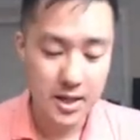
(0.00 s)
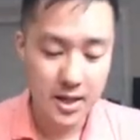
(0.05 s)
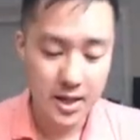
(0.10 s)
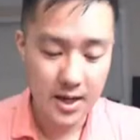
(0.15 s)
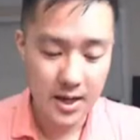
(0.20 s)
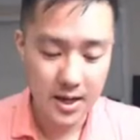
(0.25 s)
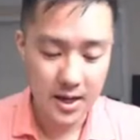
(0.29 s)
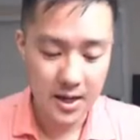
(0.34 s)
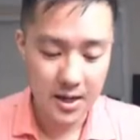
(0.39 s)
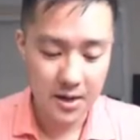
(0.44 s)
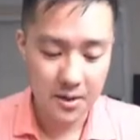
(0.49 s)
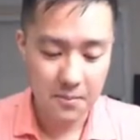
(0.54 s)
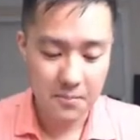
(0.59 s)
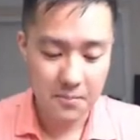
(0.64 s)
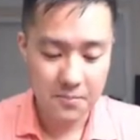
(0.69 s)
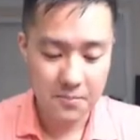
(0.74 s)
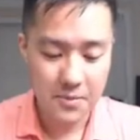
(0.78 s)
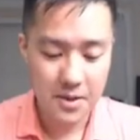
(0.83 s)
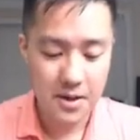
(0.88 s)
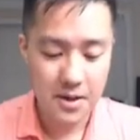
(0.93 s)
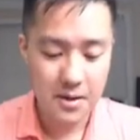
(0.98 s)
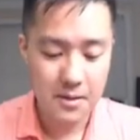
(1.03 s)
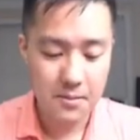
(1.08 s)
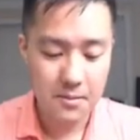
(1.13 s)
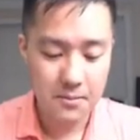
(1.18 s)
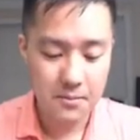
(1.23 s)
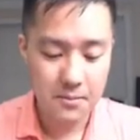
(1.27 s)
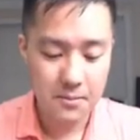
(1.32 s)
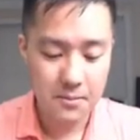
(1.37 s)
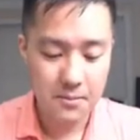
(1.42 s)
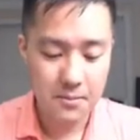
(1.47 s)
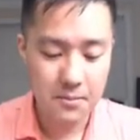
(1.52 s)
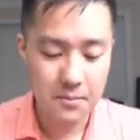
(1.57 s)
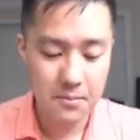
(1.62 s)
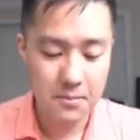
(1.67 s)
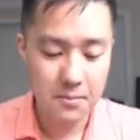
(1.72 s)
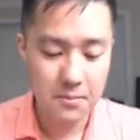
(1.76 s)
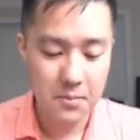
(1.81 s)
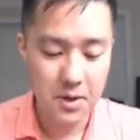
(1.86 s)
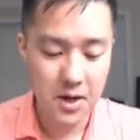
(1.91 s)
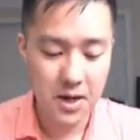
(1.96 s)

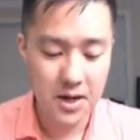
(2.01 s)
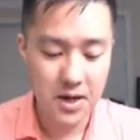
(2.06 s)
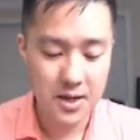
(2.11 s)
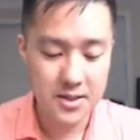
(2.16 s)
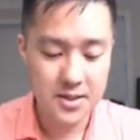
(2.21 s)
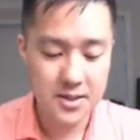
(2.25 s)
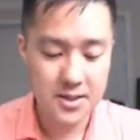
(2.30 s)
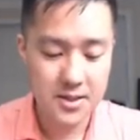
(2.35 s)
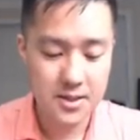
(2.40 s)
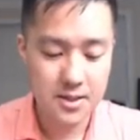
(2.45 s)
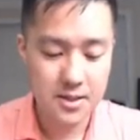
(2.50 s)
But,